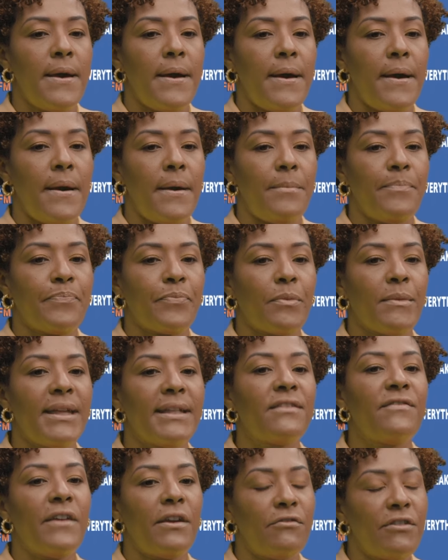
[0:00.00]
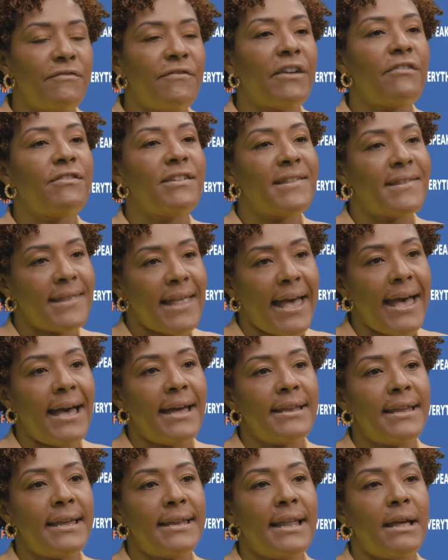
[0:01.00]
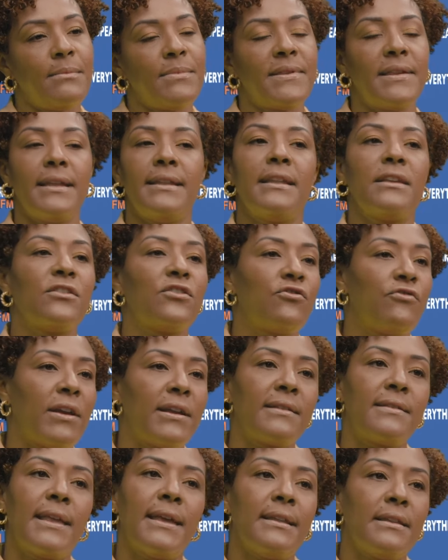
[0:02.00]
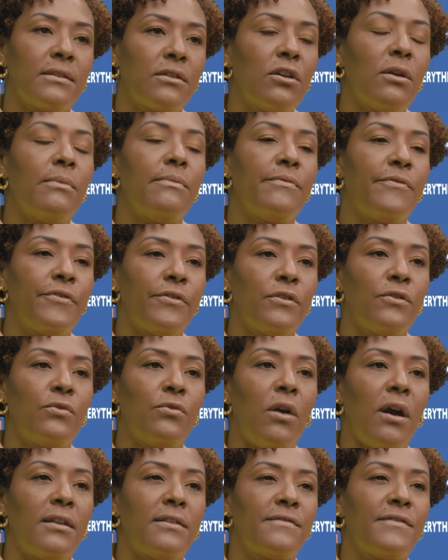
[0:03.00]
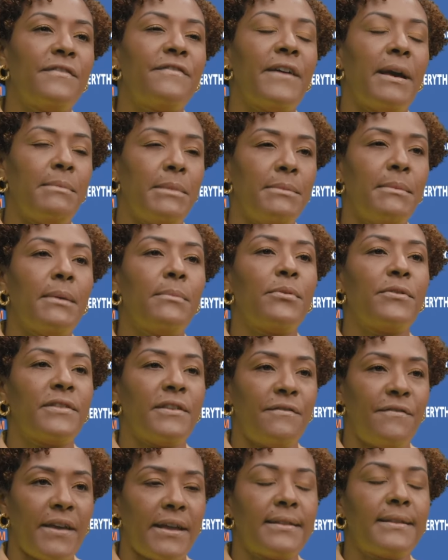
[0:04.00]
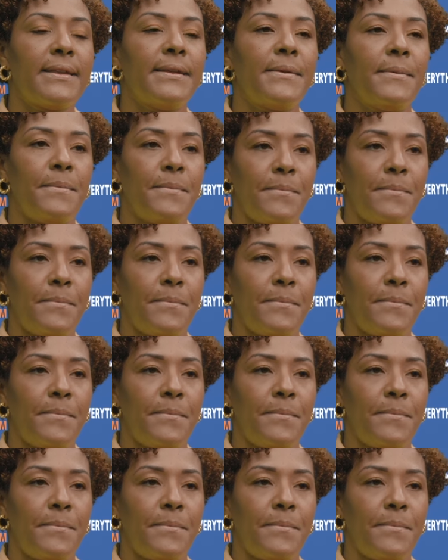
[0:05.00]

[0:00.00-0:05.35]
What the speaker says: It's very, very sad. And I'm sending strength and comfort to all of the family members affected.